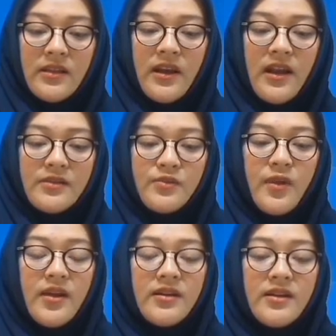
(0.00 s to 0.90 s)
The last
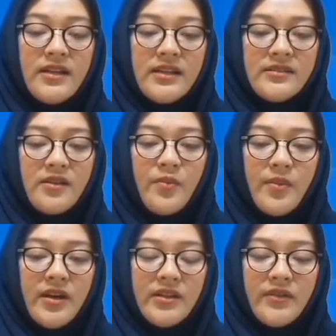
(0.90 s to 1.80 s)
one is
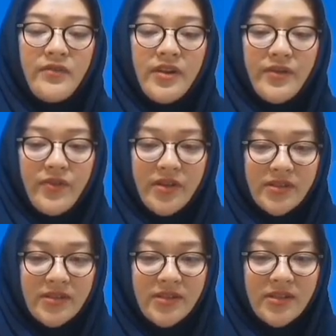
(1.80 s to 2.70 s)
comparative
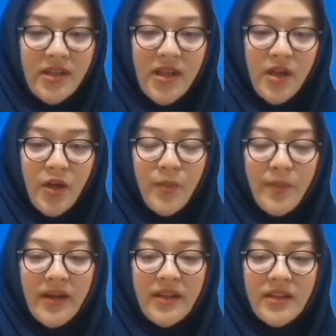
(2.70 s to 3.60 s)
reference.
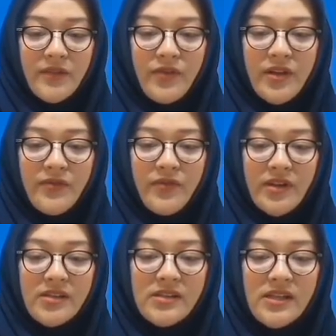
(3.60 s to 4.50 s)
Comparative
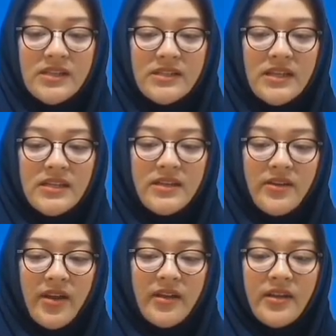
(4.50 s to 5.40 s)
reference is
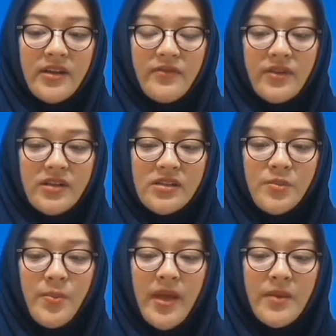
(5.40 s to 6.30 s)
indirect reference
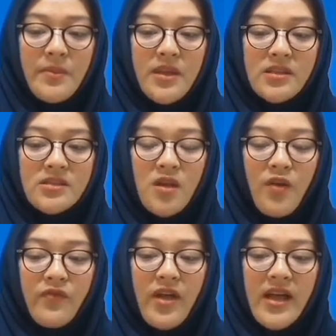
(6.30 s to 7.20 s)
by means
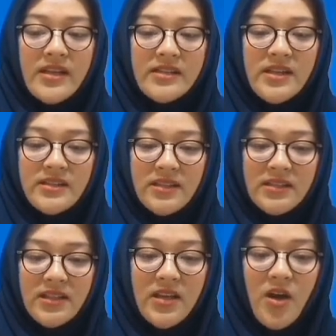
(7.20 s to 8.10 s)
of
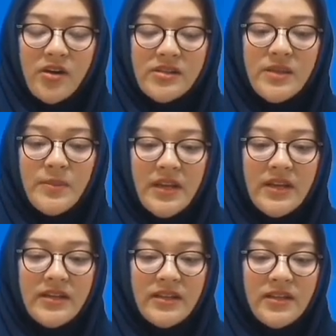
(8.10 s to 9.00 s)
identity or
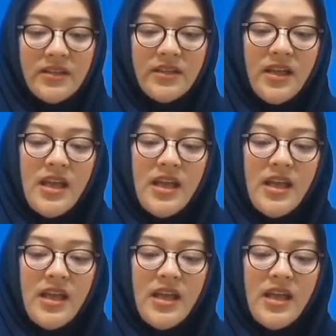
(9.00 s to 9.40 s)
similarity.